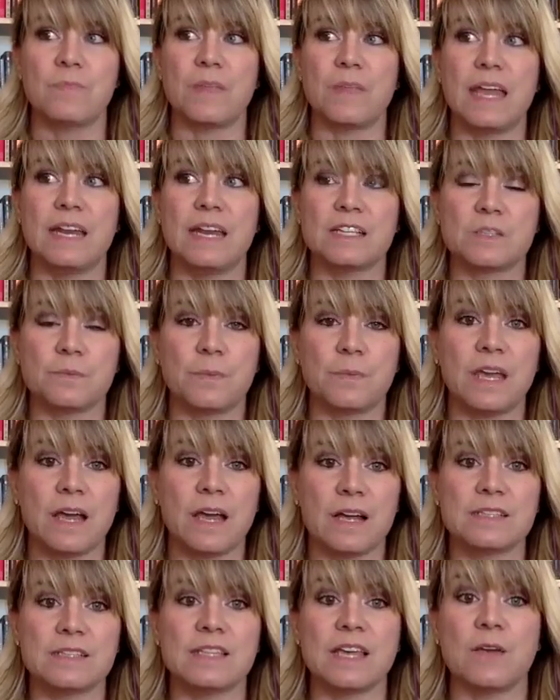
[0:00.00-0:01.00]
And it's
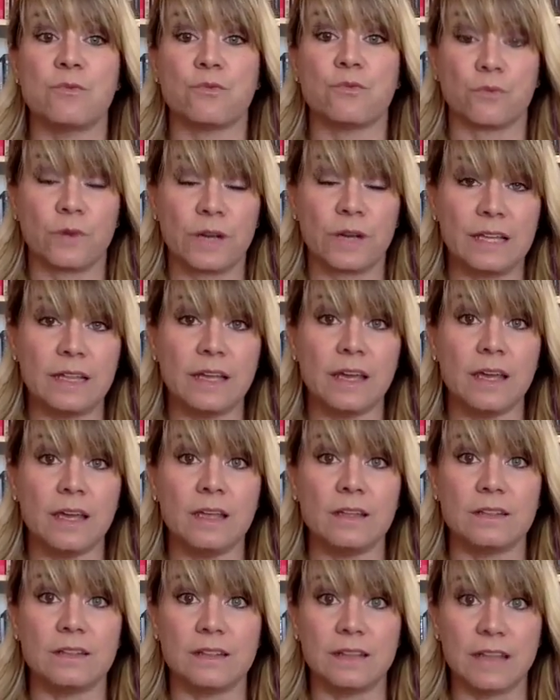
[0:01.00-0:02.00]
because they
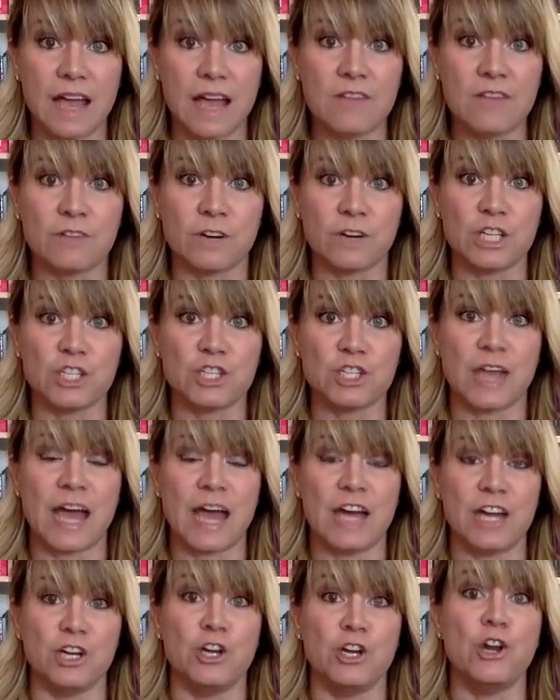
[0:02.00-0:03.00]
really leverage
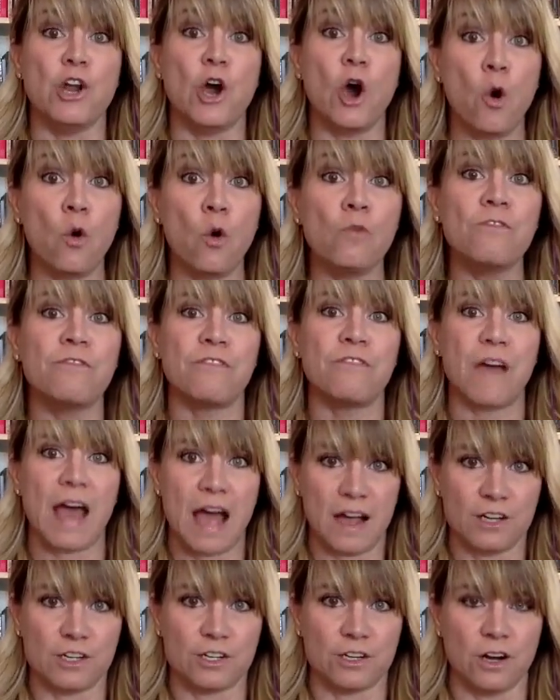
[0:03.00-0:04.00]
that know
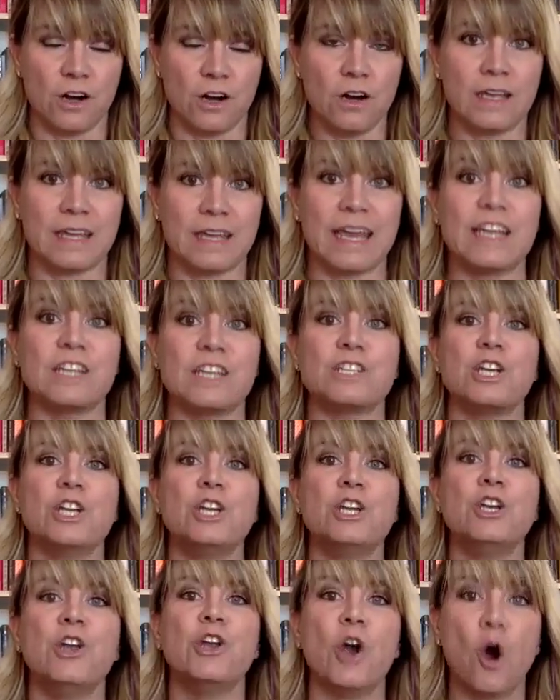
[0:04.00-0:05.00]
factor, get to
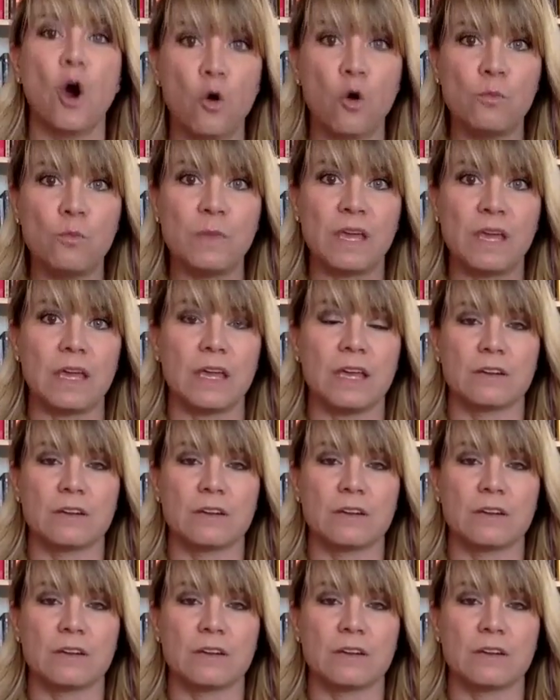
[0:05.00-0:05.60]
know me.